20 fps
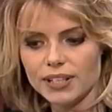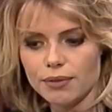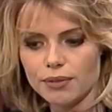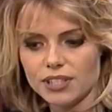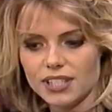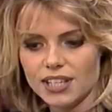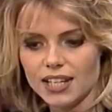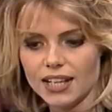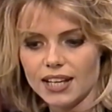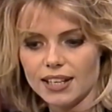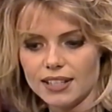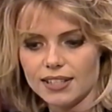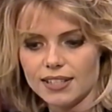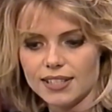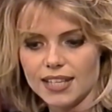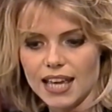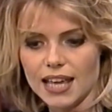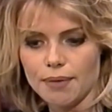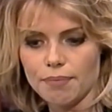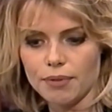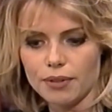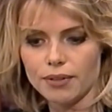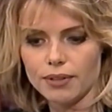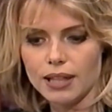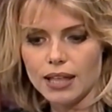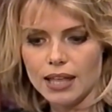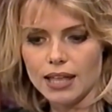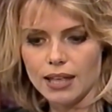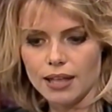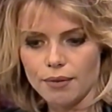I was sitting at the table
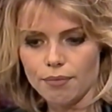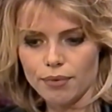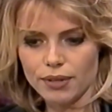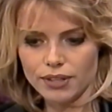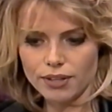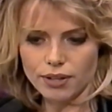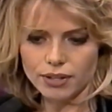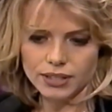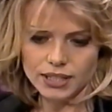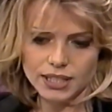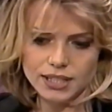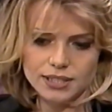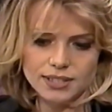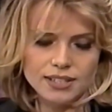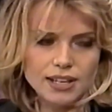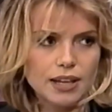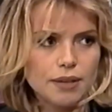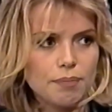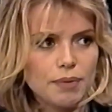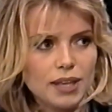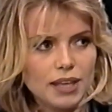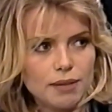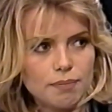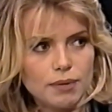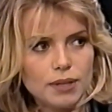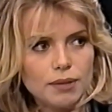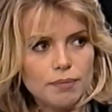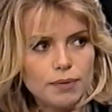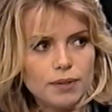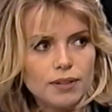with all these Taipei
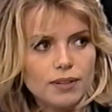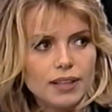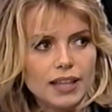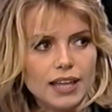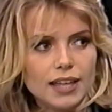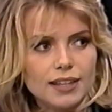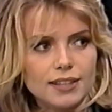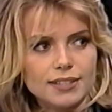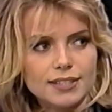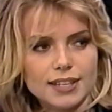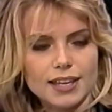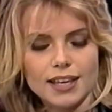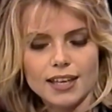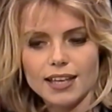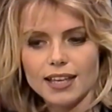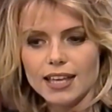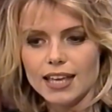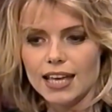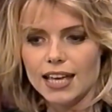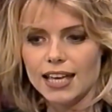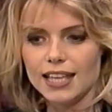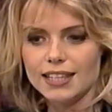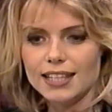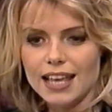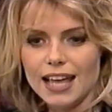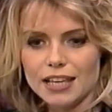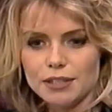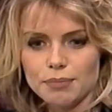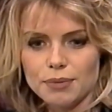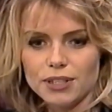people, yeah. and uh,
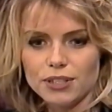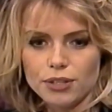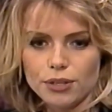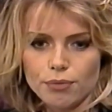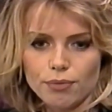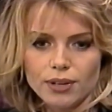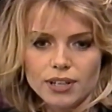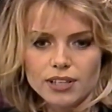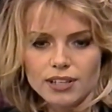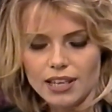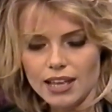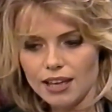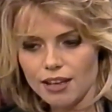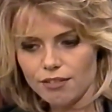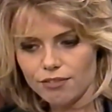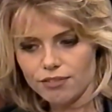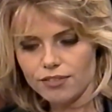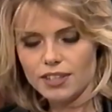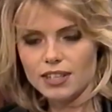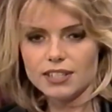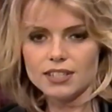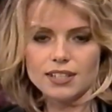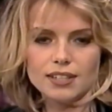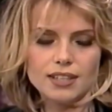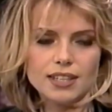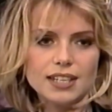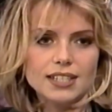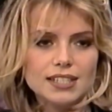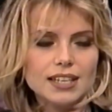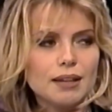they asked me, do you want to have this
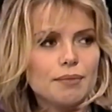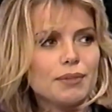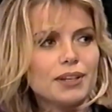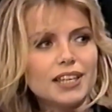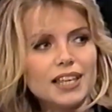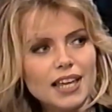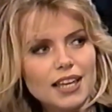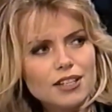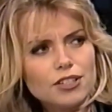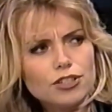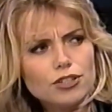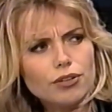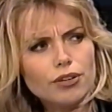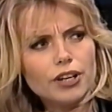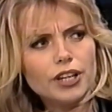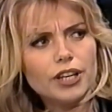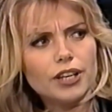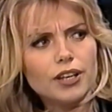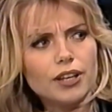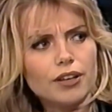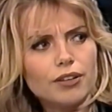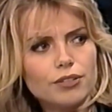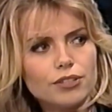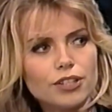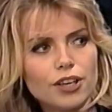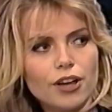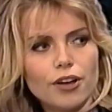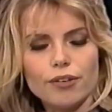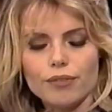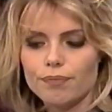and this? And I'm like, yeah, sure, you know.
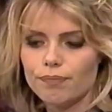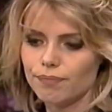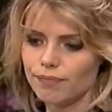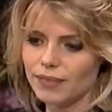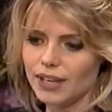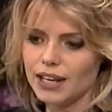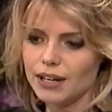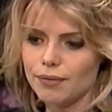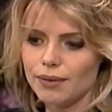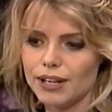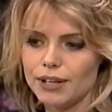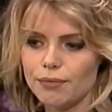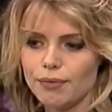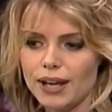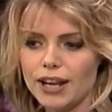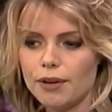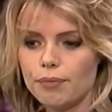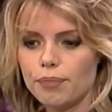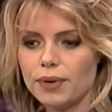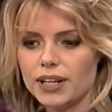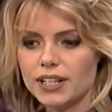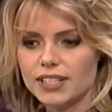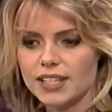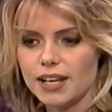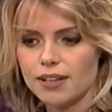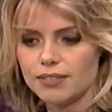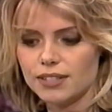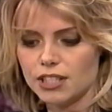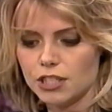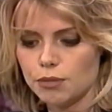So Anyway, the waiter brings
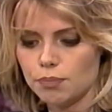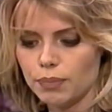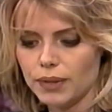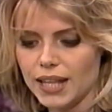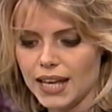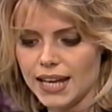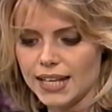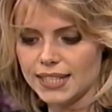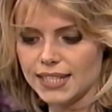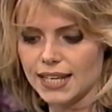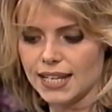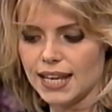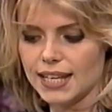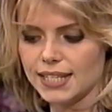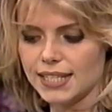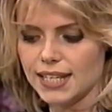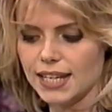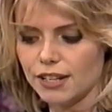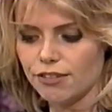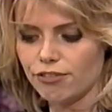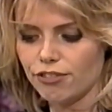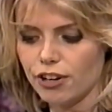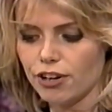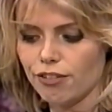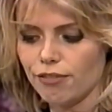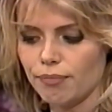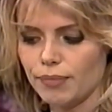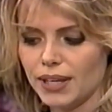out this plate, and I see in front of